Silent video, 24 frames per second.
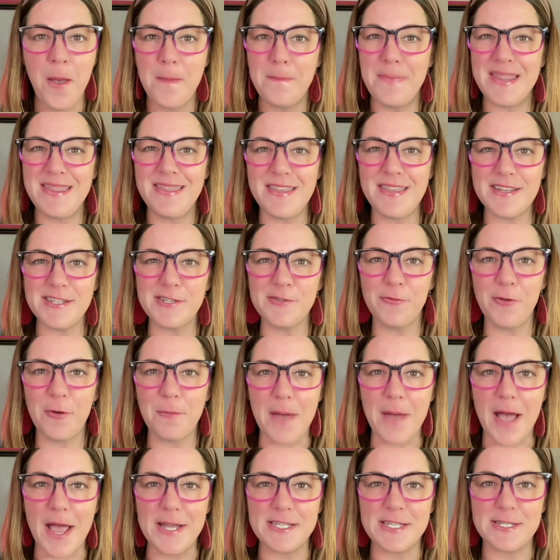but this
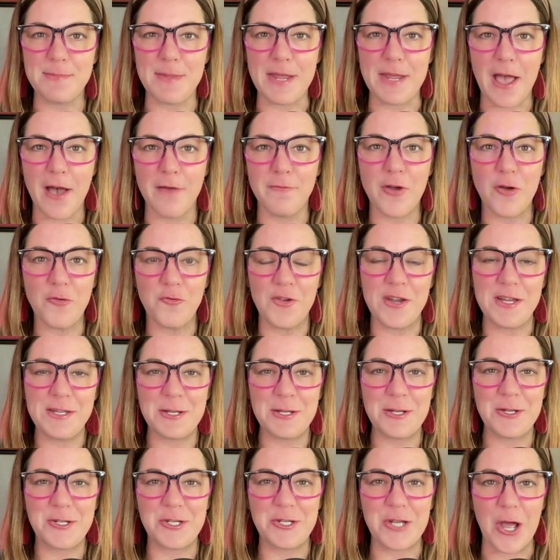reminds me of a
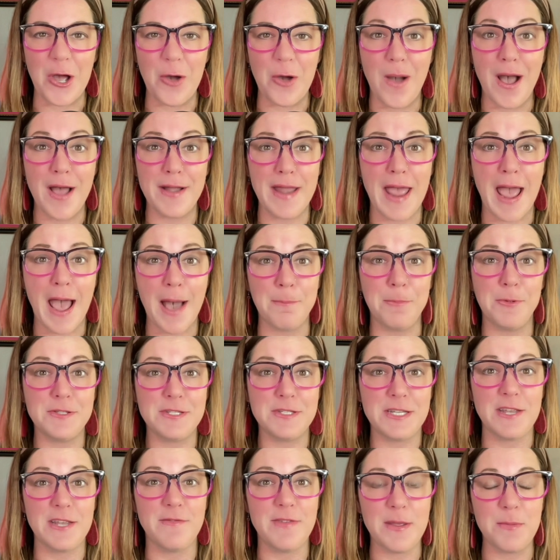recent show on Apple
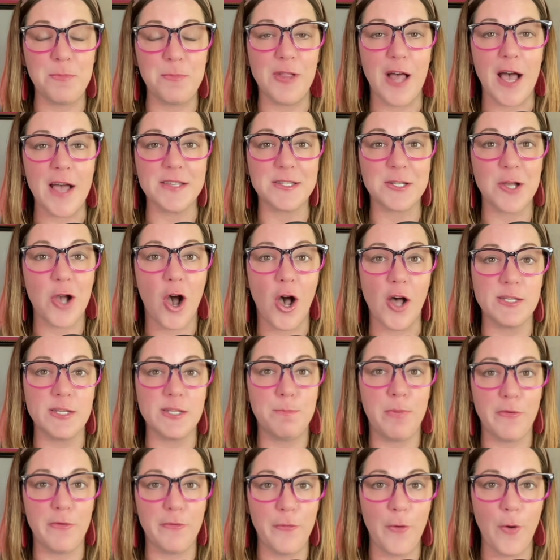TV Plus
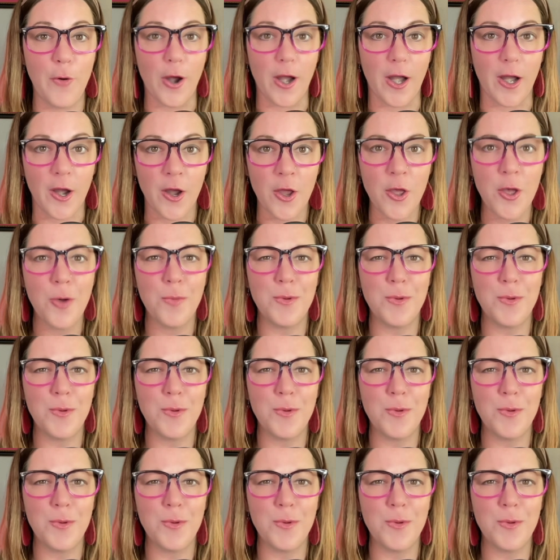called Before,